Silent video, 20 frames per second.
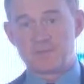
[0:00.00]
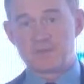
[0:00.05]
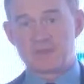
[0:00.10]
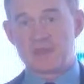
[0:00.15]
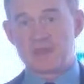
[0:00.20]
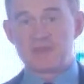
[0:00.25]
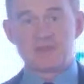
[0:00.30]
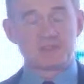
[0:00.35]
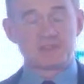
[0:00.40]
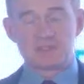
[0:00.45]

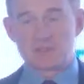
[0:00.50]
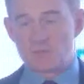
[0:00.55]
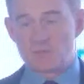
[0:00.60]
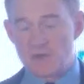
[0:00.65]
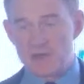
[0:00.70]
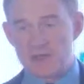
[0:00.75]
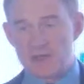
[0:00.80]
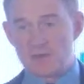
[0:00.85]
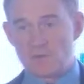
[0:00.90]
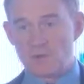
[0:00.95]
That isn't the
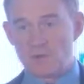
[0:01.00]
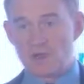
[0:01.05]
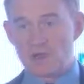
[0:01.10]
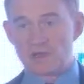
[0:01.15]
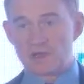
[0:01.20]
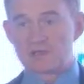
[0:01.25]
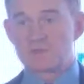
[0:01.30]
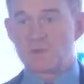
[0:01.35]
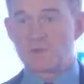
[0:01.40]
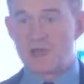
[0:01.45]
way it
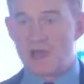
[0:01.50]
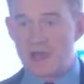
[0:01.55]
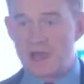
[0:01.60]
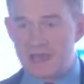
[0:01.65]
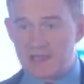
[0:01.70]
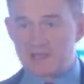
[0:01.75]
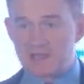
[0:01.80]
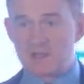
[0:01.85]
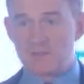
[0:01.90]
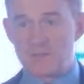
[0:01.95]
works. We are
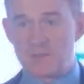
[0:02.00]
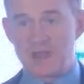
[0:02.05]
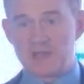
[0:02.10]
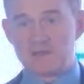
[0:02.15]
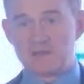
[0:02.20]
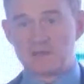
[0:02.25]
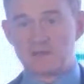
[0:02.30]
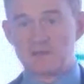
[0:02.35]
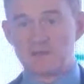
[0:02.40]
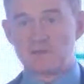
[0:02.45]

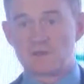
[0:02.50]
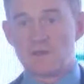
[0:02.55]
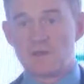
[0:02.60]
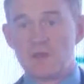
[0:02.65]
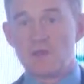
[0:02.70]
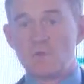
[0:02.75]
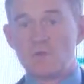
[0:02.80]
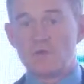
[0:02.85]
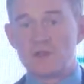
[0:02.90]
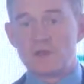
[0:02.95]
independent.
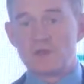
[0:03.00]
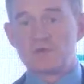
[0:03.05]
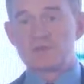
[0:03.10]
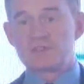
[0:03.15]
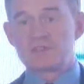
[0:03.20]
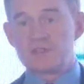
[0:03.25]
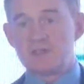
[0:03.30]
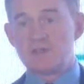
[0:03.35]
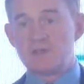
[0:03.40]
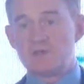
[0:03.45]
We don't
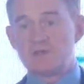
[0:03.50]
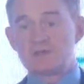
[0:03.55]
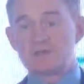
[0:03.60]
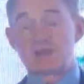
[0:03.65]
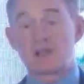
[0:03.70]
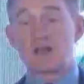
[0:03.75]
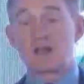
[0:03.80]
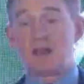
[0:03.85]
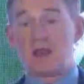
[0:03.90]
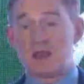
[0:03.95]
see you as
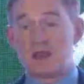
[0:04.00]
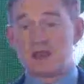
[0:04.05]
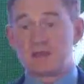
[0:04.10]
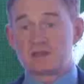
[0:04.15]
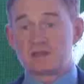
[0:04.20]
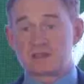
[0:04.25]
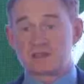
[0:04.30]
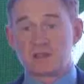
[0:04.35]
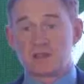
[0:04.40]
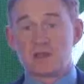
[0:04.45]
a
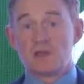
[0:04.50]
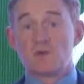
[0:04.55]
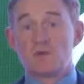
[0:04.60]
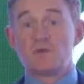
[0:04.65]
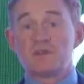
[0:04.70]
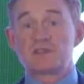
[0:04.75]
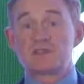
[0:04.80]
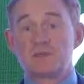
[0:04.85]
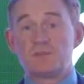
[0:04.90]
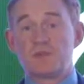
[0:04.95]
client.
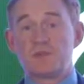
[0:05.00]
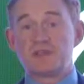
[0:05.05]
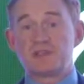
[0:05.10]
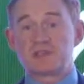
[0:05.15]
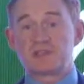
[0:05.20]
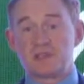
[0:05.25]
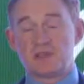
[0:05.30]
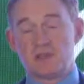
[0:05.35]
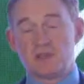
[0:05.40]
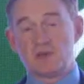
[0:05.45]
We simply
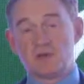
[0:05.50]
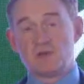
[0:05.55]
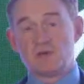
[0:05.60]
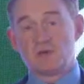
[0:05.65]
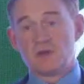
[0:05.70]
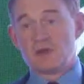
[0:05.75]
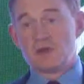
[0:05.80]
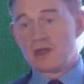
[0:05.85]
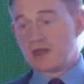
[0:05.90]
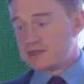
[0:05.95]
see you
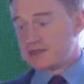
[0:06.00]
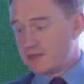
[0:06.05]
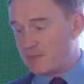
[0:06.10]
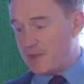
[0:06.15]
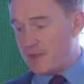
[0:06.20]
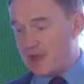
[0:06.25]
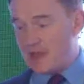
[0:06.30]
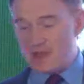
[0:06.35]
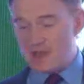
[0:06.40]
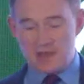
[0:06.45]
as a
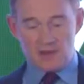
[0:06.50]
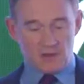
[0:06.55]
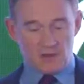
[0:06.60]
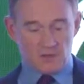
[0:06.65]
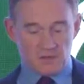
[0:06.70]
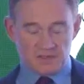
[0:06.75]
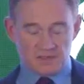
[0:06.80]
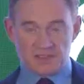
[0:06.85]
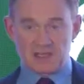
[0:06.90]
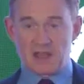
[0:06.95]
buyer
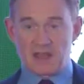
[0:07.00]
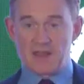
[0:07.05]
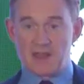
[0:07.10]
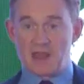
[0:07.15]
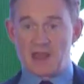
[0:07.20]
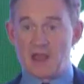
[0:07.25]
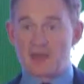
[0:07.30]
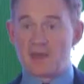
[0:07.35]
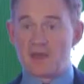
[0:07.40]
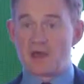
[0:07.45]
or
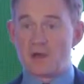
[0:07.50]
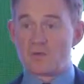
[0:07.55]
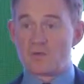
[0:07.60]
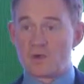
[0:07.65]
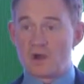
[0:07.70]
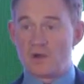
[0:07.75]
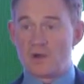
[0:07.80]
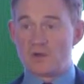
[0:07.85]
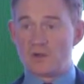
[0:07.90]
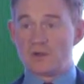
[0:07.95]
seller, and our
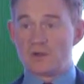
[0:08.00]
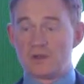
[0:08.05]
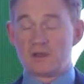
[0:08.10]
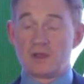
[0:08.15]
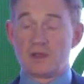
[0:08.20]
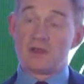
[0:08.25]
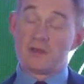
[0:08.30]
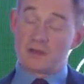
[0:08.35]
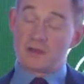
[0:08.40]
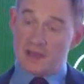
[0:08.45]
role
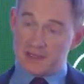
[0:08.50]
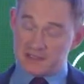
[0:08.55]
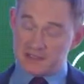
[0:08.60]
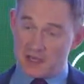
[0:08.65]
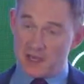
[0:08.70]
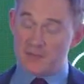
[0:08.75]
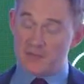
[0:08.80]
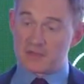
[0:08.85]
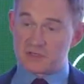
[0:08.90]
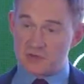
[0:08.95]
as
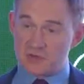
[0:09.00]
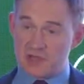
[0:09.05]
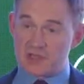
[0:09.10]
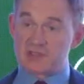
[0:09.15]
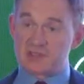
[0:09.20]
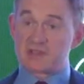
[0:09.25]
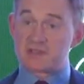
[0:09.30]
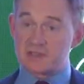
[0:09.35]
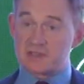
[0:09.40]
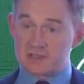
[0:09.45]

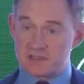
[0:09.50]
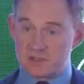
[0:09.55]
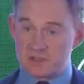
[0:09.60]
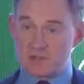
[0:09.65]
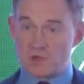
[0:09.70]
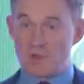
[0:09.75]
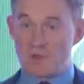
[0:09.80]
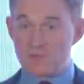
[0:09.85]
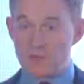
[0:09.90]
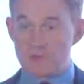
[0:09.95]
arbitrators and as a
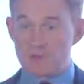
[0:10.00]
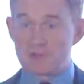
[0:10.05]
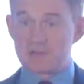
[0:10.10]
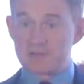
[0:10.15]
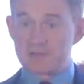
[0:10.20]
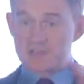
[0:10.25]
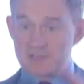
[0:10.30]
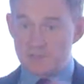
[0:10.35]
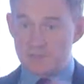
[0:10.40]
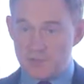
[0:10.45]
tribunal
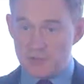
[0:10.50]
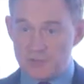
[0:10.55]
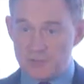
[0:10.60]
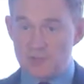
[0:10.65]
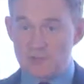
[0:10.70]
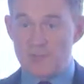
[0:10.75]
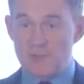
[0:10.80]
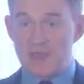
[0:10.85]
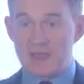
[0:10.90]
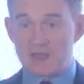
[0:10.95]
is to put
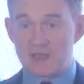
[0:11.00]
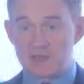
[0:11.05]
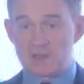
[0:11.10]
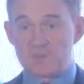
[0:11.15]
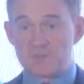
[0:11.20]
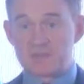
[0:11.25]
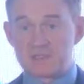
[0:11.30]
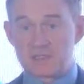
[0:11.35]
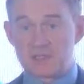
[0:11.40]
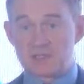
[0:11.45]
you back in a
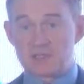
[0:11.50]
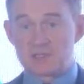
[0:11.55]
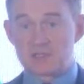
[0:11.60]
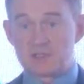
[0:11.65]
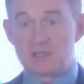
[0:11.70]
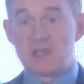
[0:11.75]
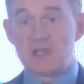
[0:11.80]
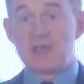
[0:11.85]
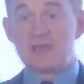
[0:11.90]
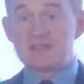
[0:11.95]

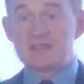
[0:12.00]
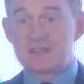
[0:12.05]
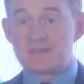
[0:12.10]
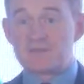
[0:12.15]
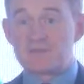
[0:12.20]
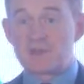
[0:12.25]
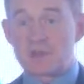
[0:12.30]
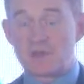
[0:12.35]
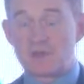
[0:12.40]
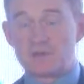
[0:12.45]
position as
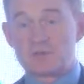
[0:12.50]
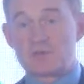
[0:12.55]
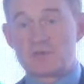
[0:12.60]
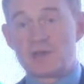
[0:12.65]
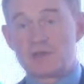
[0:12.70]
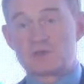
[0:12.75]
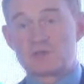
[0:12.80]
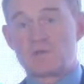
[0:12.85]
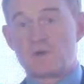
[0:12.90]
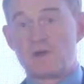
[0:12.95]
if the
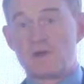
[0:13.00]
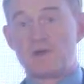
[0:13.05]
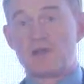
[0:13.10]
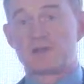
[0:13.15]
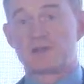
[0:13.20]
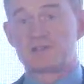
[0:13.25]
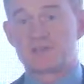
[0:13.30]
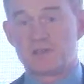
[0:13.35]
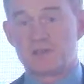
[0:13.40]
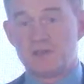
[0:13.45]
contract were
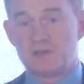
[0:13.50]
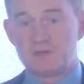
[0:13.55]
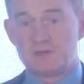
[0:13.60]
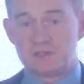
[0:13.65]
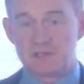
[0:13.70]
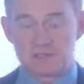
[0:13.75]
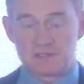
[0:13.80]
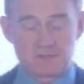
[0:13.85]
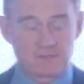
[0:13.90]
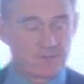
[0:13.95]

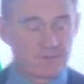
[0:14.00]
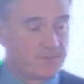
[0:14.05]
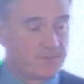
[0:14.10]
executed.